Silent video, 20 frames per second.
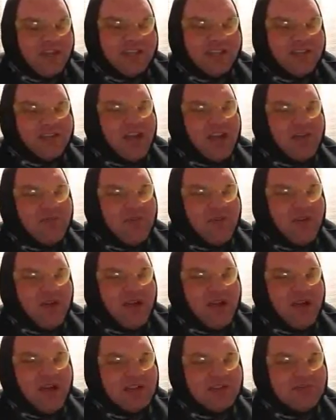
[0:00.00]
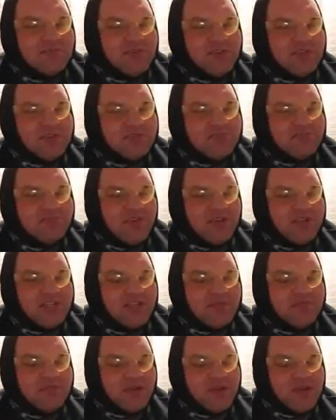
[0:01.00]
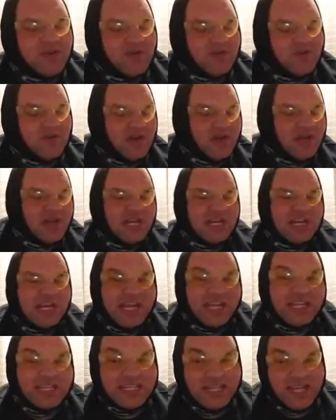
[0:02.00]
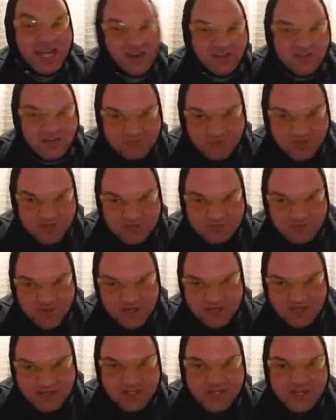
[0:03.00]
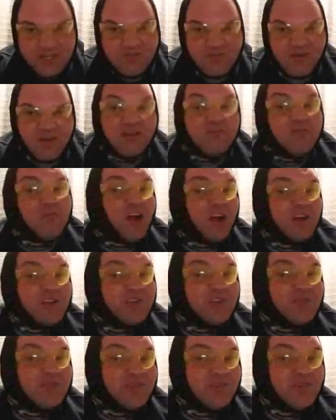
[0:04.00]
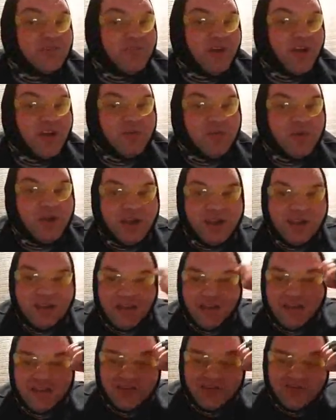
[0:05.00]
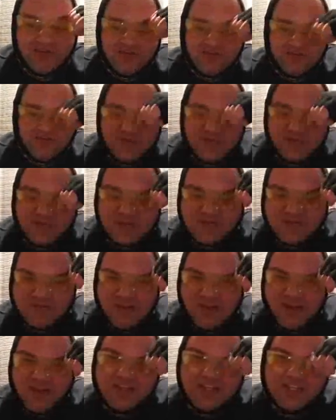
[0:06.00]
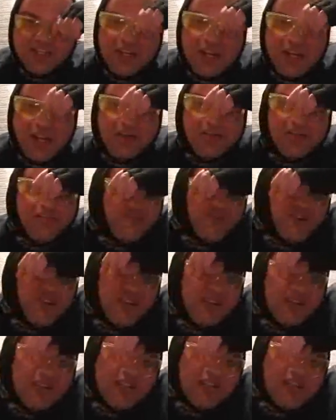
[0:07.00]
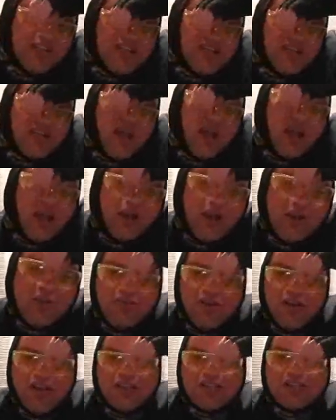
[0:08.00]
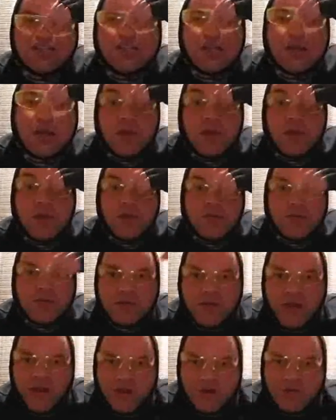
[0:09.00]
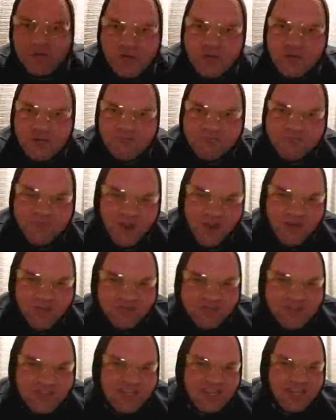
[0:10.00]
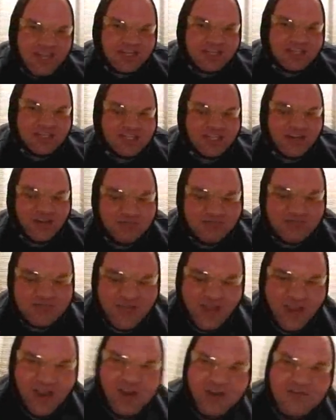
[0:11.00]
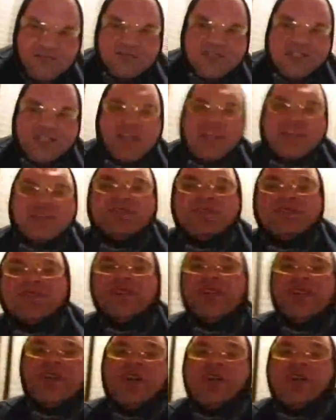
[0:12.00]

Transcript: Isn't that what a husband's, a typical lazy husband's meant to do? But I do do my way. I do do my share of things. I always, you know, bath the kids sometimes and,